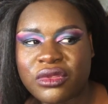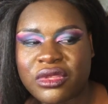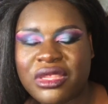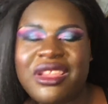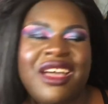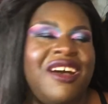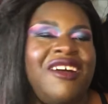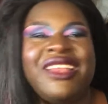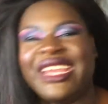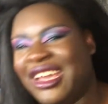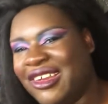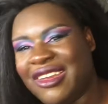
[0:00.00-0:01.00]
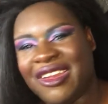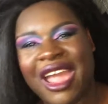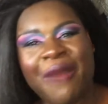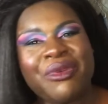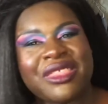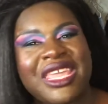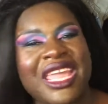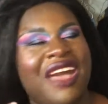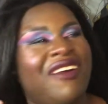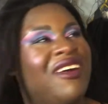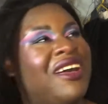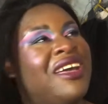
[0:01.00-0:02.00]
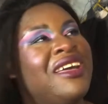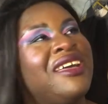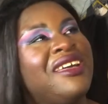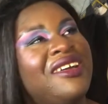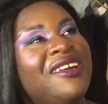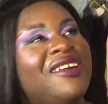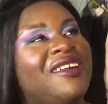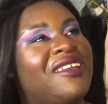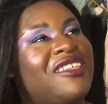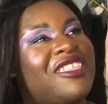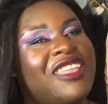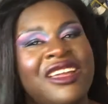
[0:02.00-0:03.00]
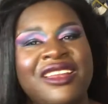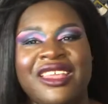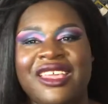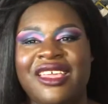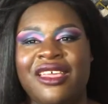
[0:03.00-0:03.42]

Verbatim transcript: No, no, girl. I will see y'all uh Sunday.